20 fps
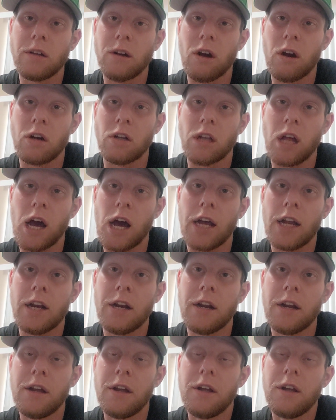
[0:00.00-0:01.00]
our line.
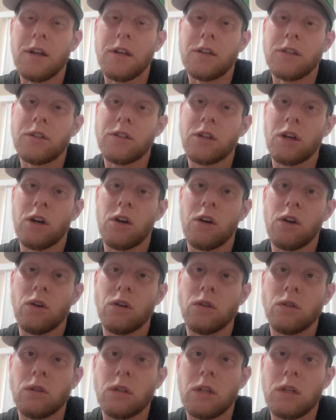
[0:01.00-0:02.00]

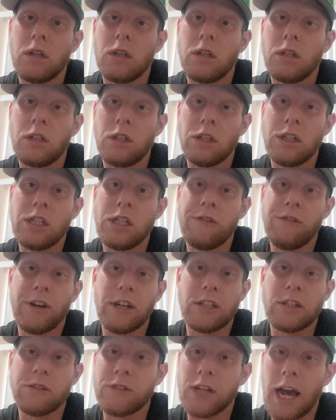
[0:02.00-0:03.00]
So good
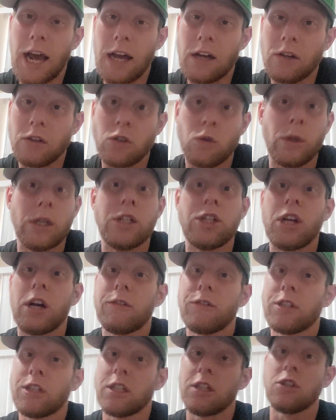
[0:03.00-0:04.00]
defensive tackles. Quentin
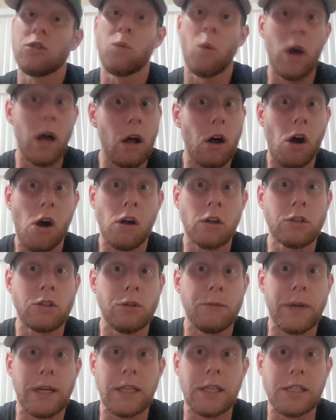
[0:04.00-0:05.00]
Jefferson as well
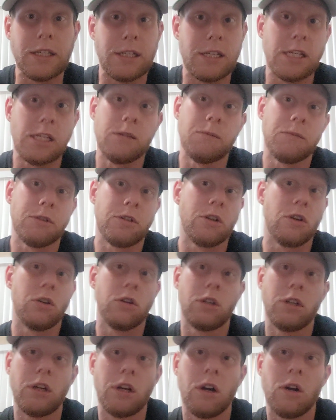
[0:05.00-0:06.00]
also made this team. So,
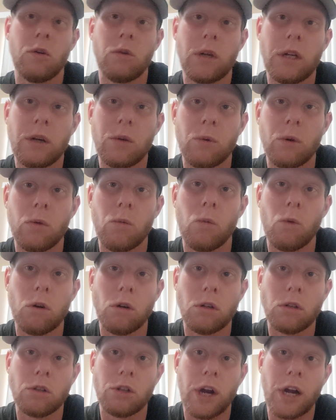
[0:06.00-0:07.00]

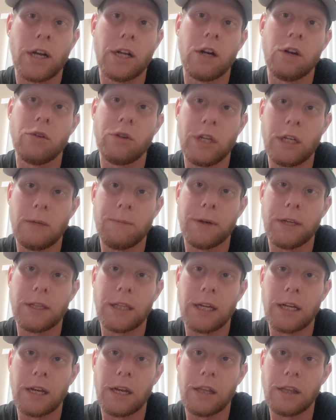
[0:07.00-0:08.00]
we're trying to go deep at
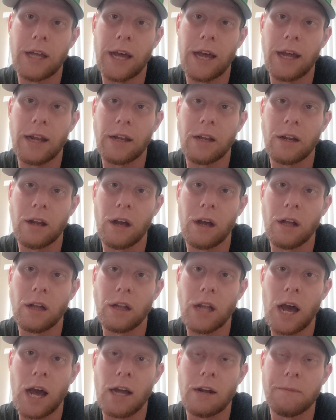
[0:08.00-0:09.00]
that
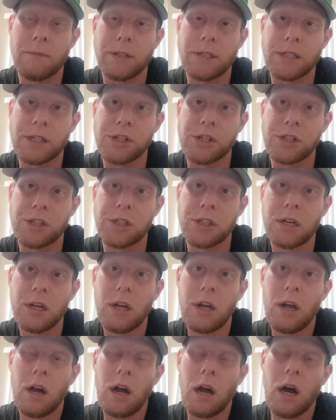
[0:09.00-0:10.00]
line position.
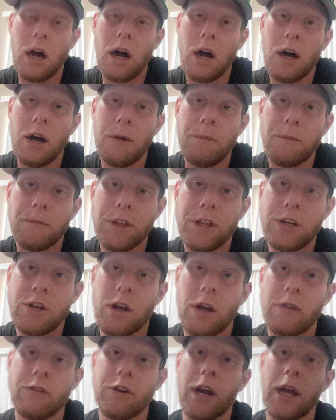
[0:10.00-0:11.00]
Then you
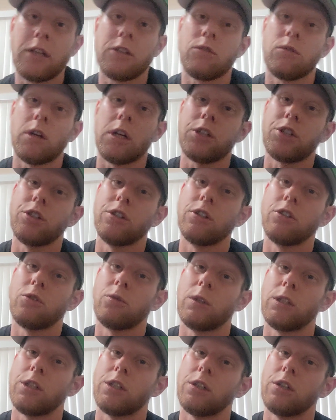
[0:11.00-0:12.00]
have your edge rushers,
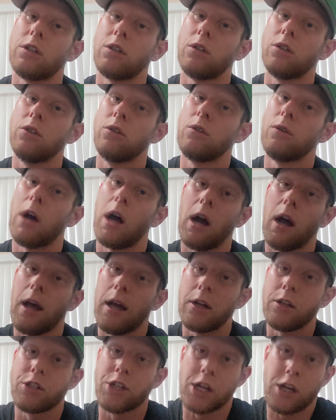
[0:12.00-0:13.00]
which include
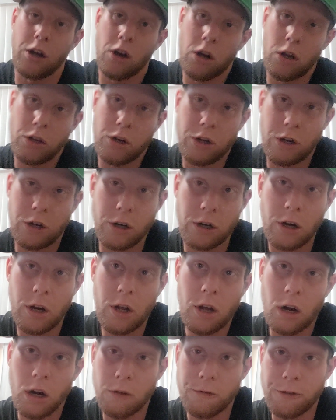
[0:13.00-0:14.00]
L.J. Collier,
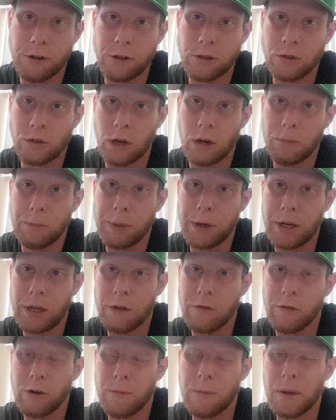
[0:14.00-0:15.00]
our first-round
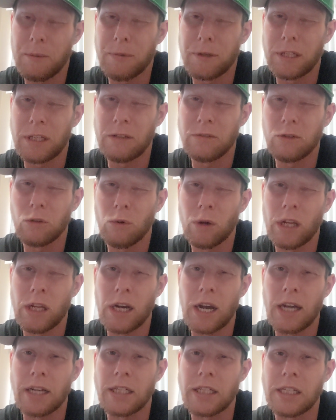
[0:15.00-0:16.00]
pick from, I believe,
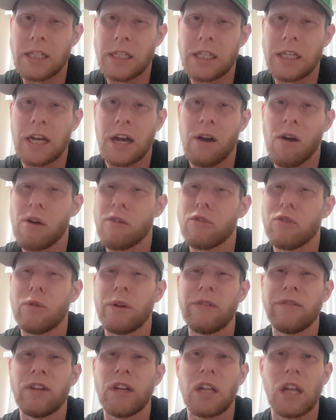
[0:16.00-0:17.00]
2019. However,
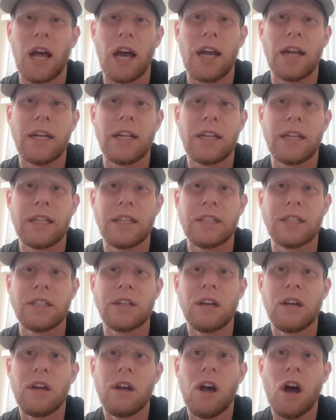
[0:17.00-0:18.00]
we've declined his
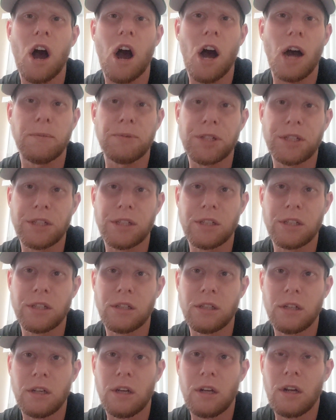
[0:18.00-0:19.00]

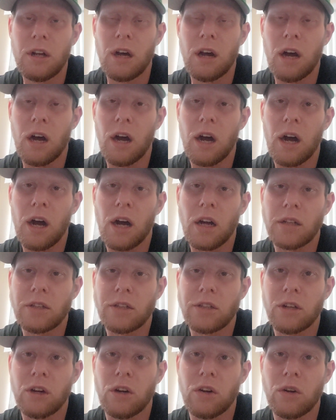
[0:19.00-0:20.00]
option,
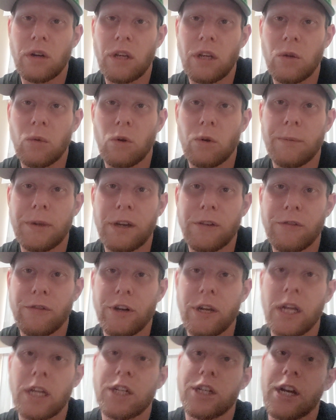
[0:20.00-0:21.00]
so he will be a
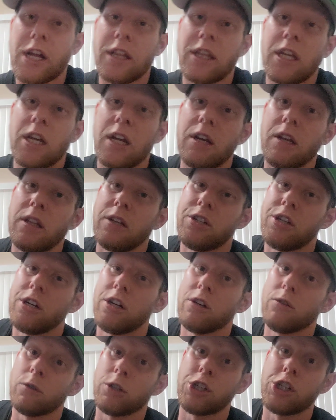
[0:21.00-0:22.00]
free agent at the end of this
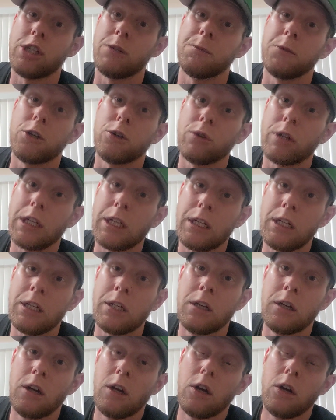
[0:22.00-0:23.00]
year. Rasheem
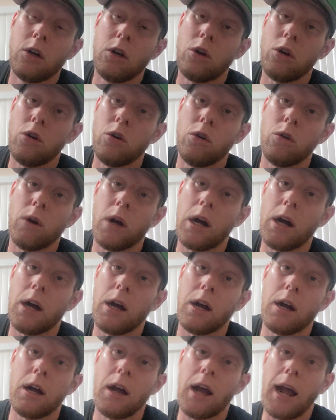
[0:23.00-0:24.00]
Green, who
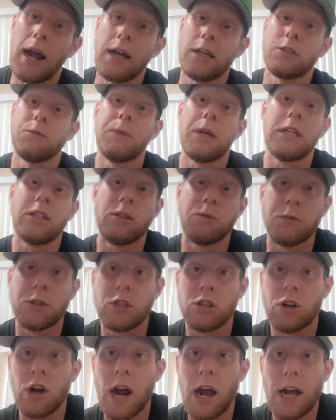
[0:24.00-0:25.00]
has made some
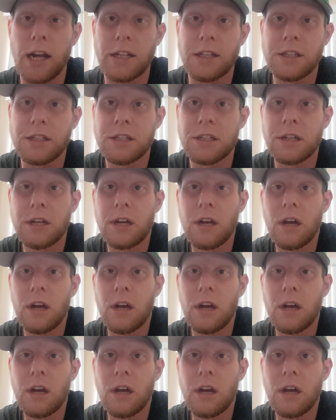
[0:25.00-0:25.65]
strides.